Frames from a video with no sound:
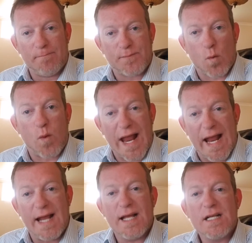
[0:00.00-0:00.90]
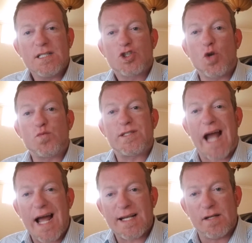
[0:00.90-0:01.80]
way to
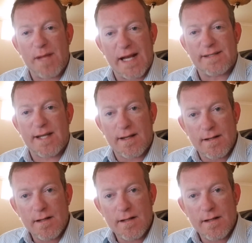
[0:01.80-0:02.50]
document